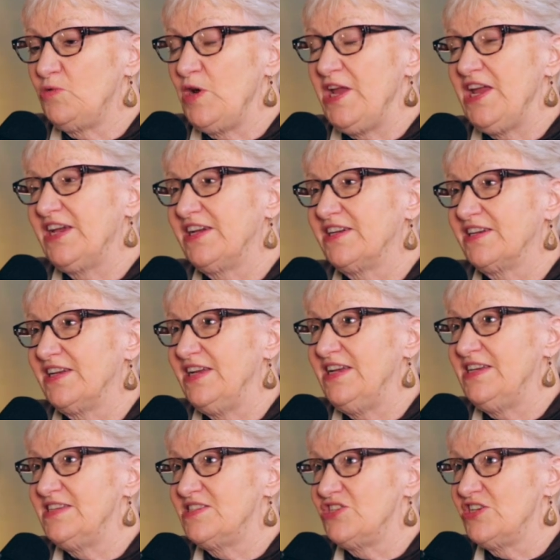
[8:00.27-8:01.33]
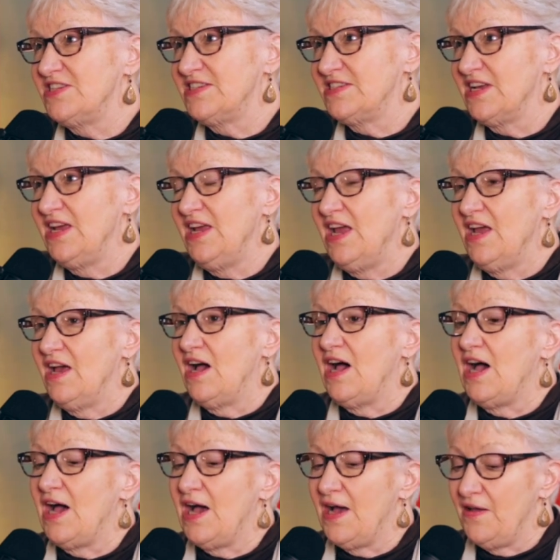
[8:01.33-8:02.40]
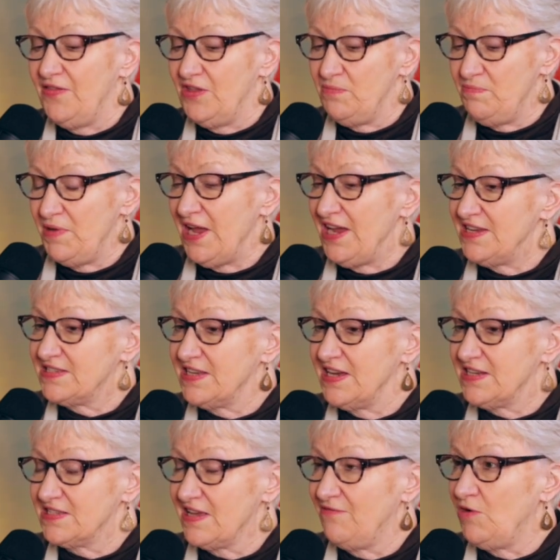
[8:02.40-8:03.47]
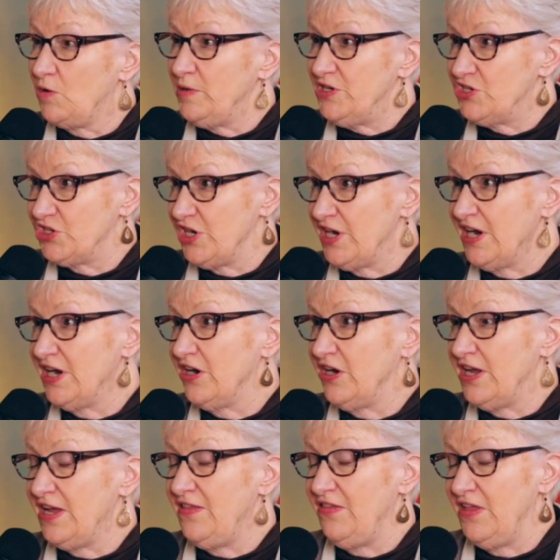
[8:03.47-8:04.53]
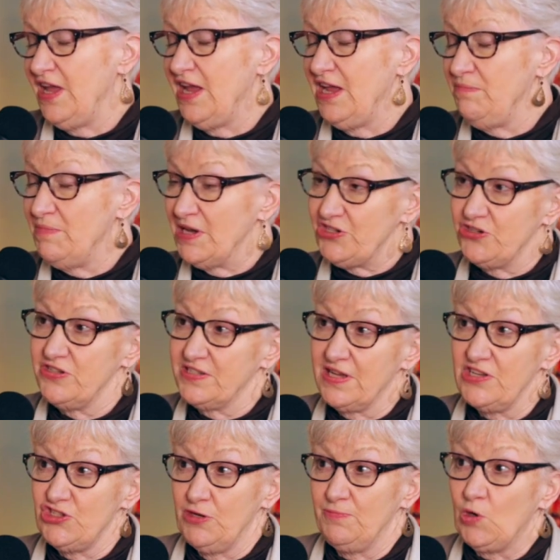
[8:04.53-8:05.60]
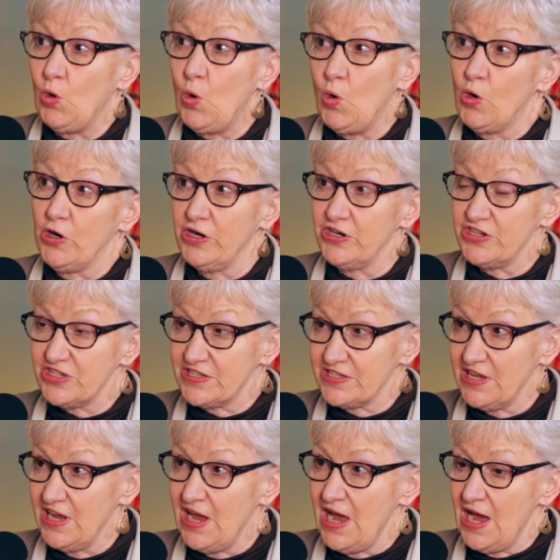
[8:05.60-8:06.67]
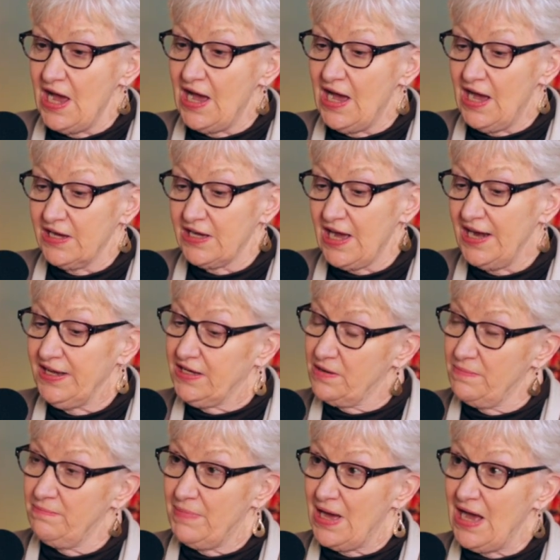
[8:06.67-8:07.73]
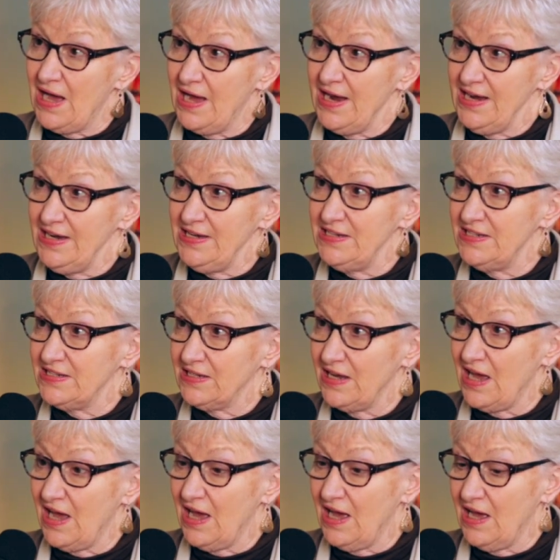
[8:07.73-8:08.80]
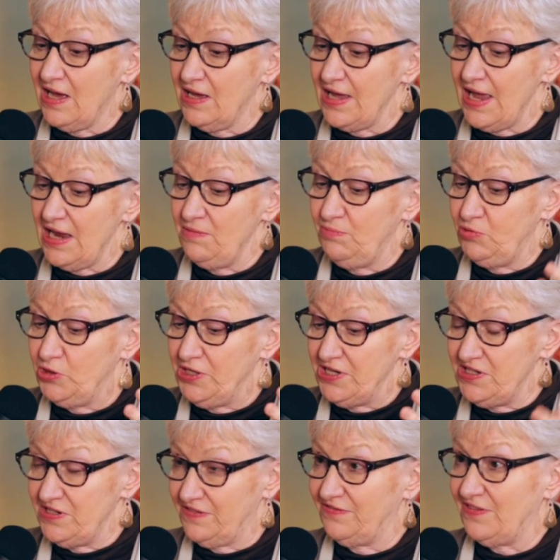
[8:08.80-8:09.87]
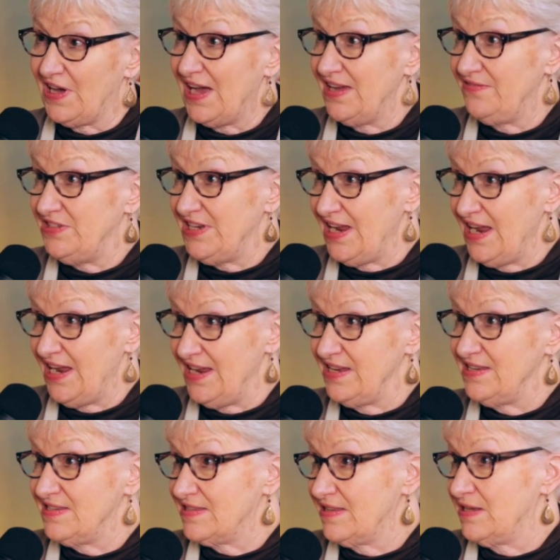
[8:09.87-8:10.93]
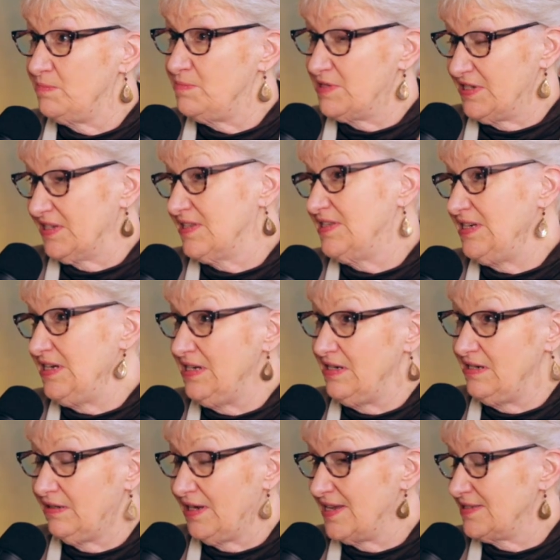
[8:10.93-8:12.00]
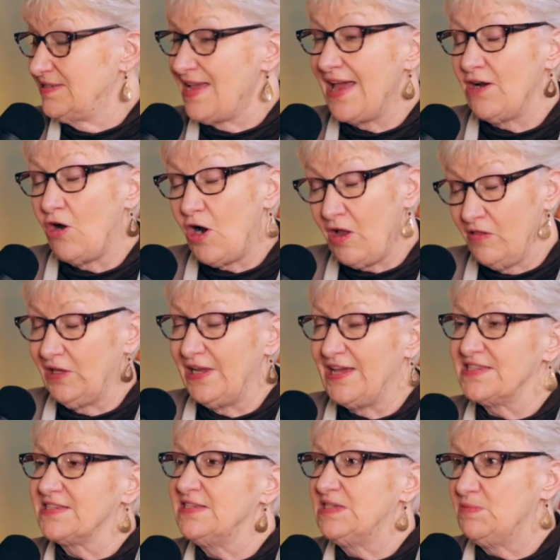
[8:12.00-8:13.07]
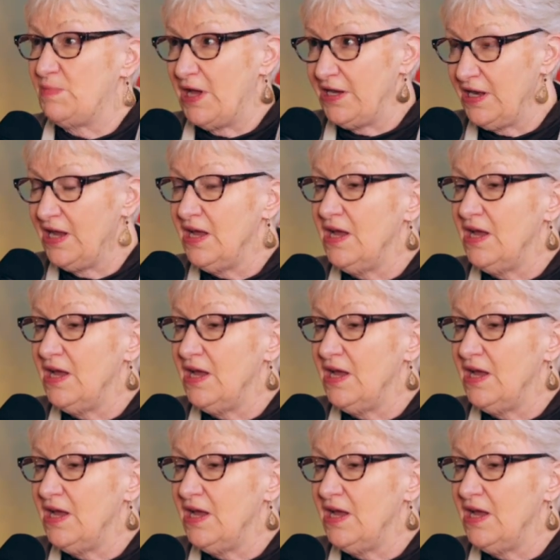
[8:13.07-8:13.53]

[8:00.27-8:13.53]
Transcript: Week is just uh, the basics of what we share in the Mentored Sonship course, uh, kind of combined uh, and put into five days, the 16 lessons, not all the lessons, but